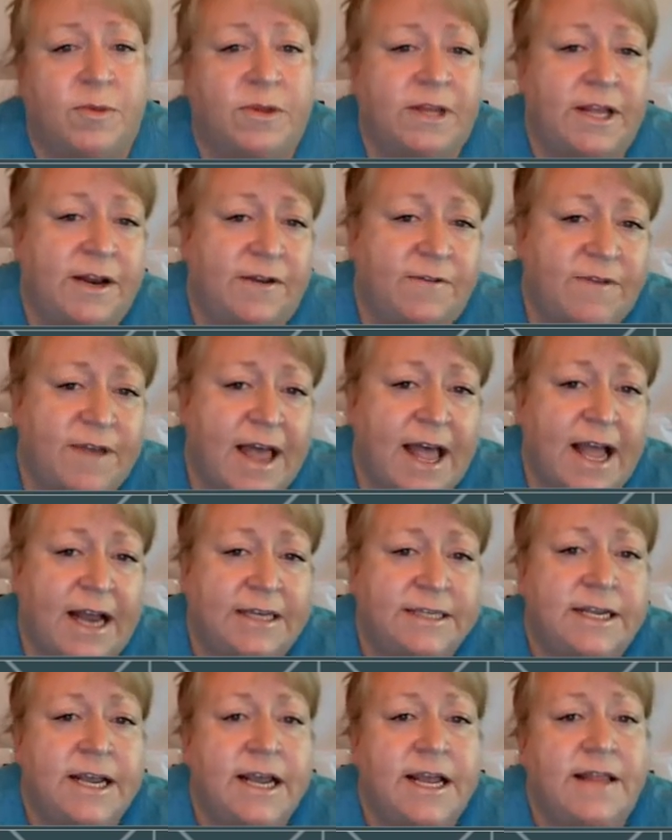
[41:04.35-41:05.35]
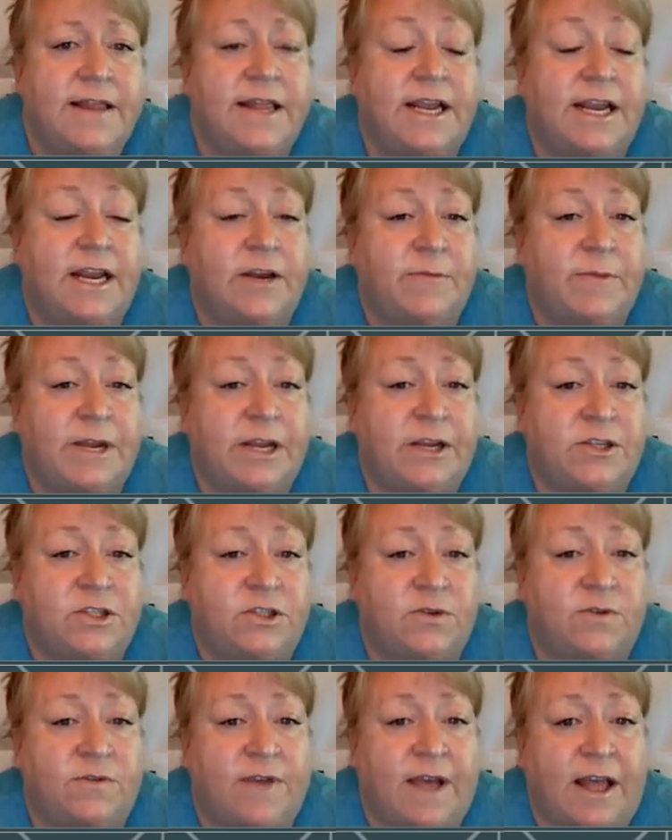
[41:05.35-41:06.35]
or PolitiFact that can be
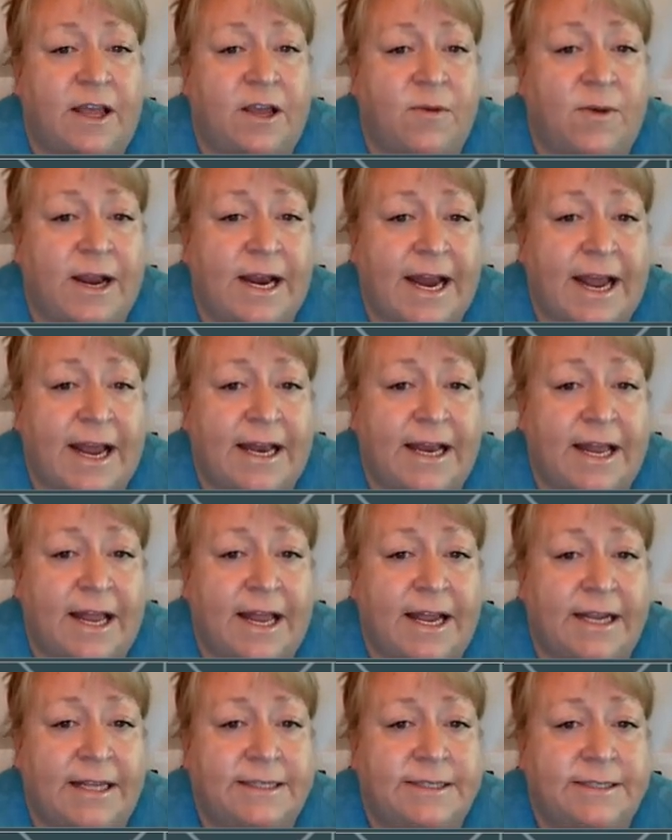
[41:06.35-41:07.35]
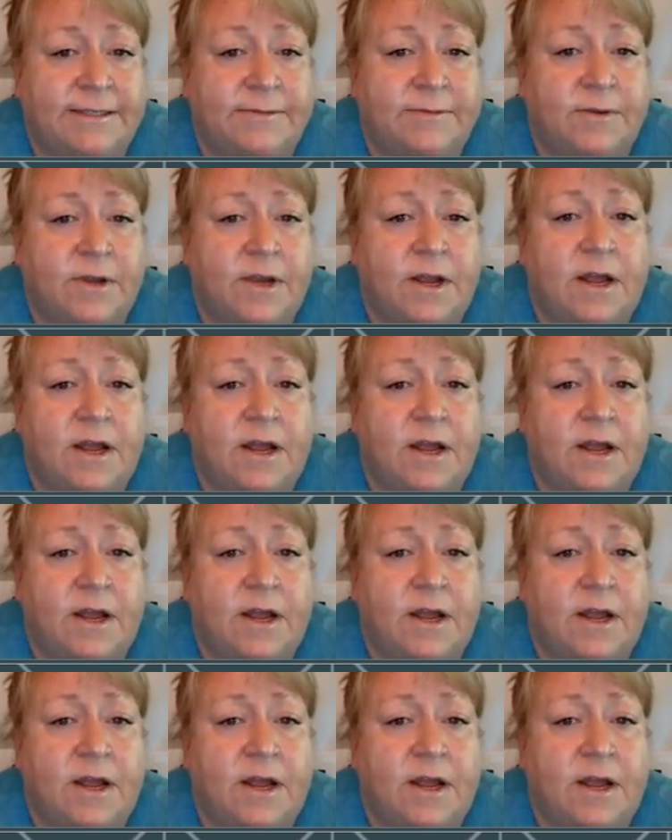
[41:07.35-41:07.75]
used to evaluate headlines